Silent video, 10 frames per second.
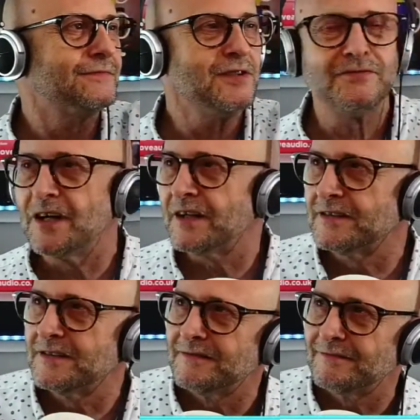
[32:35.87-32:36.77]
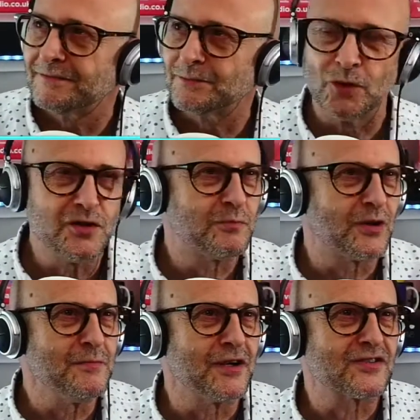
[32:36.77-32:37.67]
done what you pretty
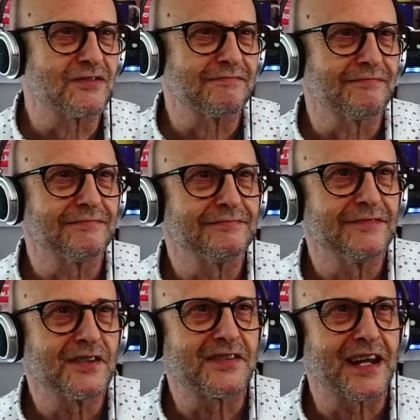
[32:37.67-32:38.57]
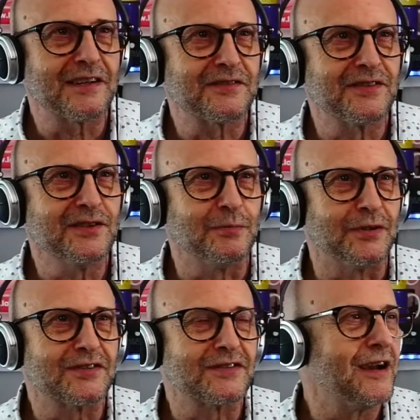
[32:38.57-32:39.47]
much set out to do.
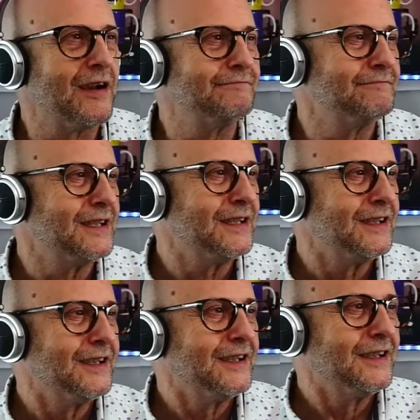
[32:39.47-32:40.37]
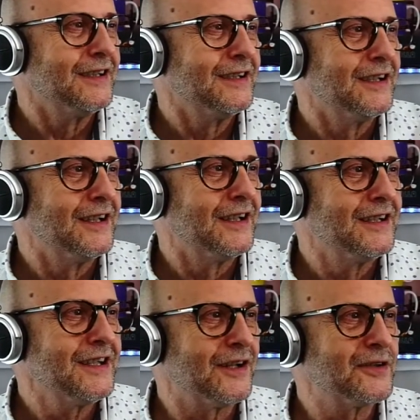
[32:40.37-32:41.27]
But, you
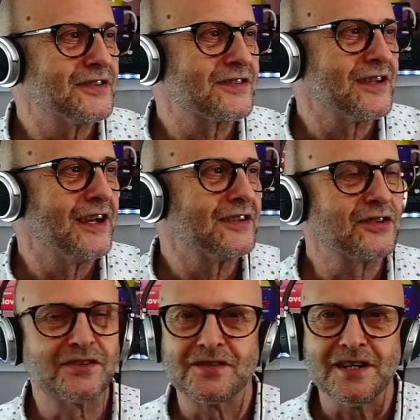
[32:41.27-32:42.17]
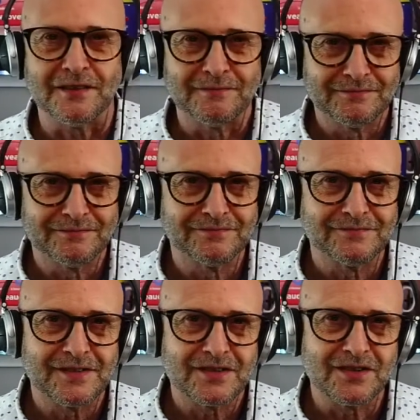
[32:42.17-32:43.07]
know, it's good to see you.
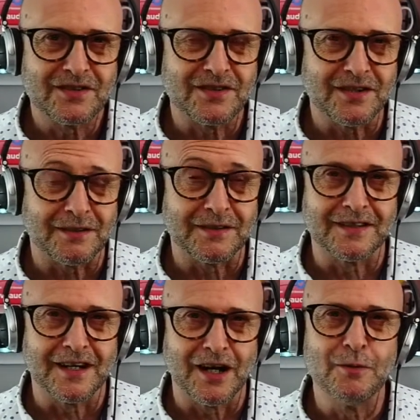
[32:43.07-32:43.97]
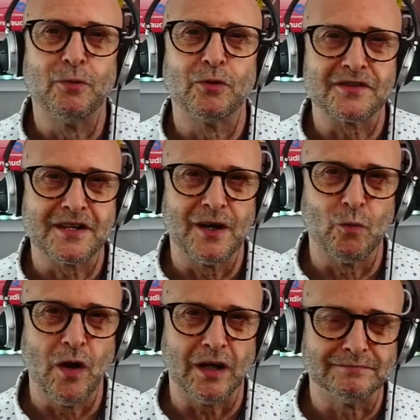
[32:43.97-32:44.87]
It's good to see you, and hope all is going
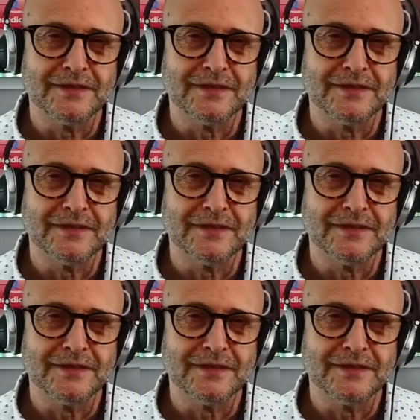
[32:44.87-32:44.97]
well.